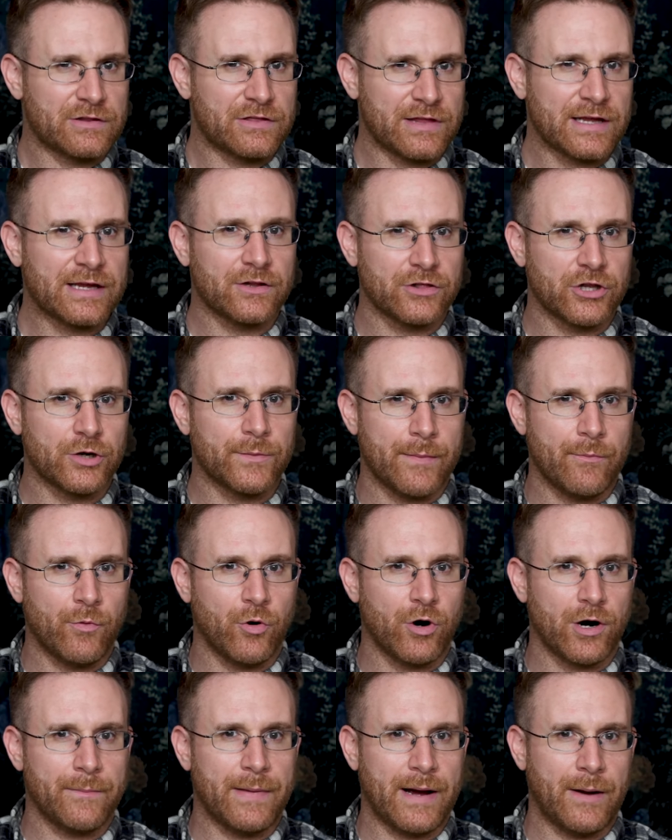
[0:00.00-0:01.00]
think a little bit
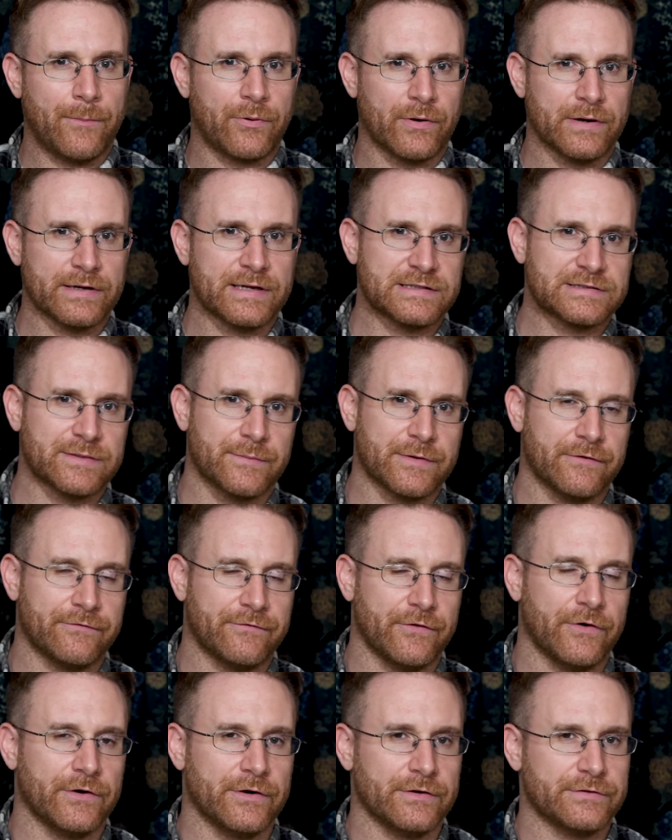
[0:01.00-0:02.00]
more about printing some of your
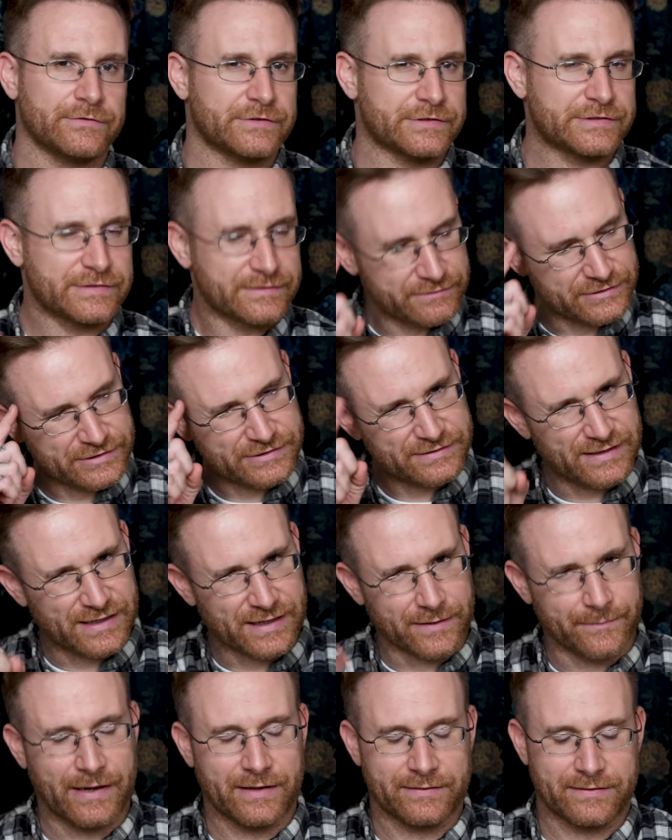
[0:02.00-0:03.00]
photos. Just
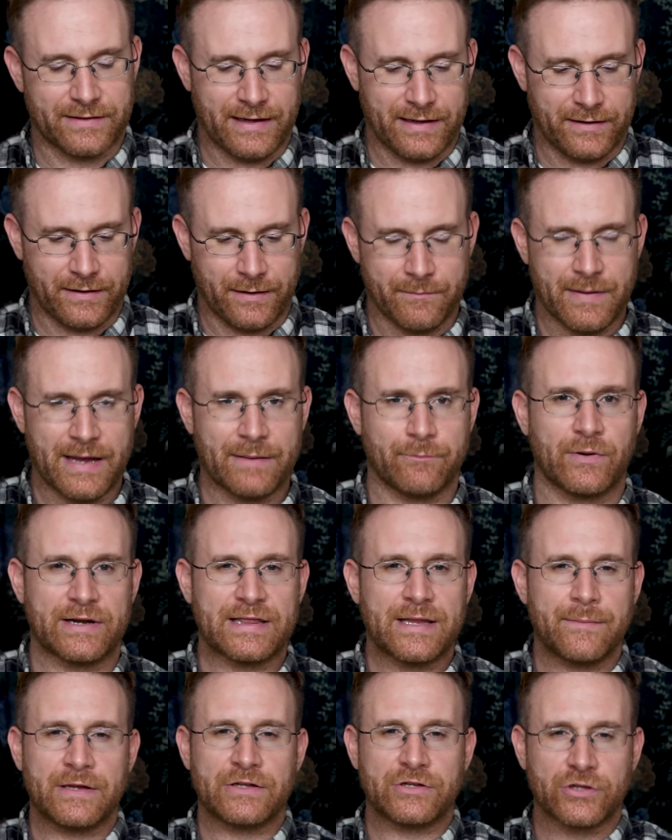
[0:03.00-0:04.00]
think about that, and may
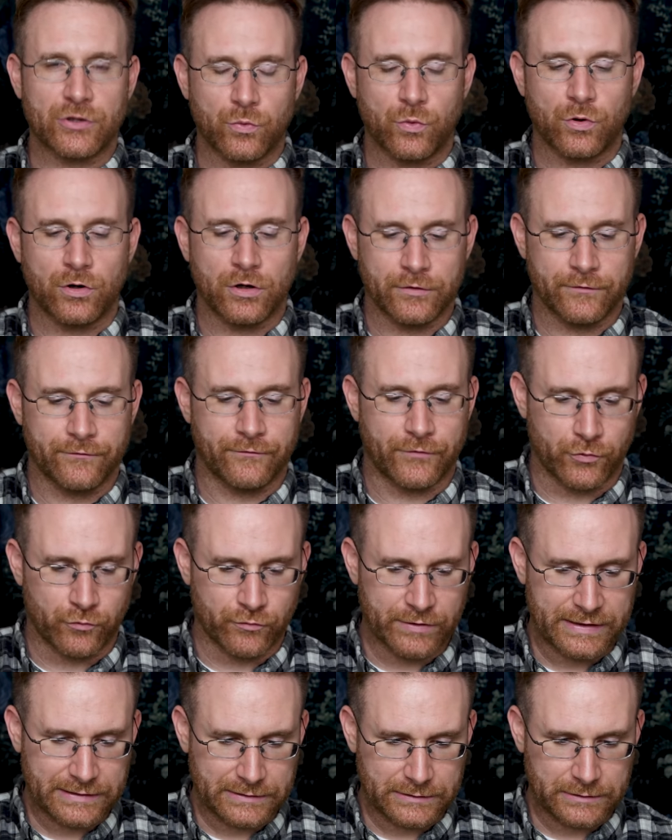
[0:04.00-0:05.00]
bring them into the world for
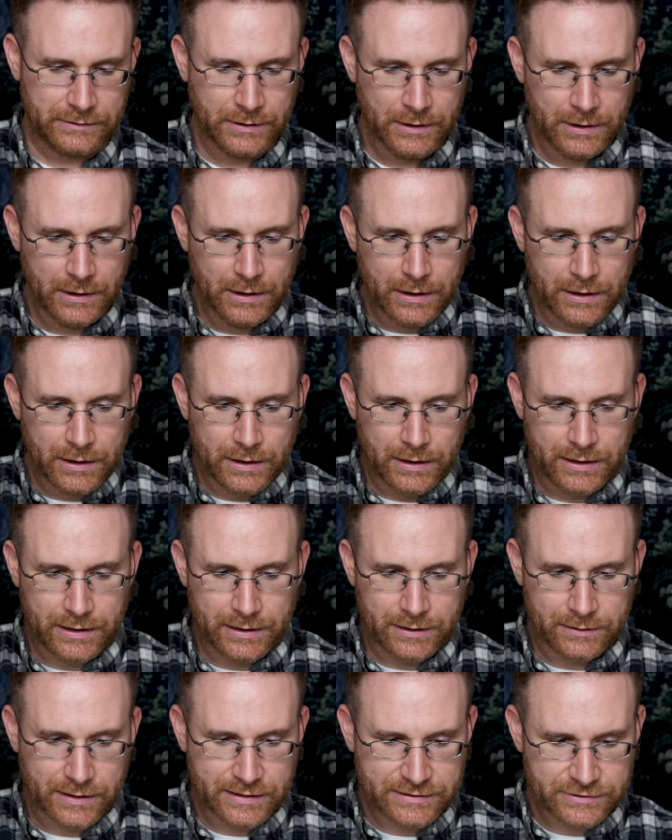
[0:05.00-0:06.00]
real.
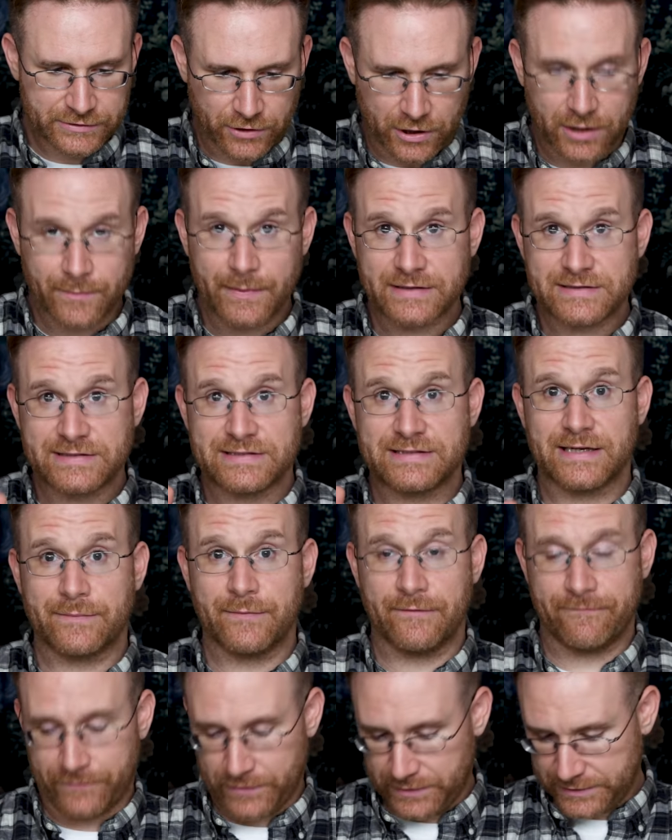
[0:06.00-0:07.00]
Let's talk about
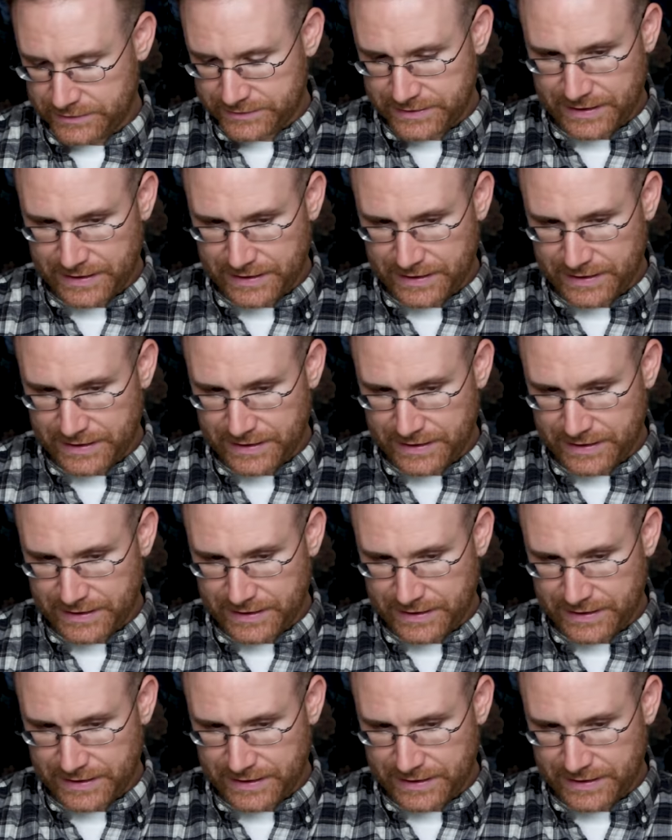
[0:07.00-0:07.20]
Sigma for a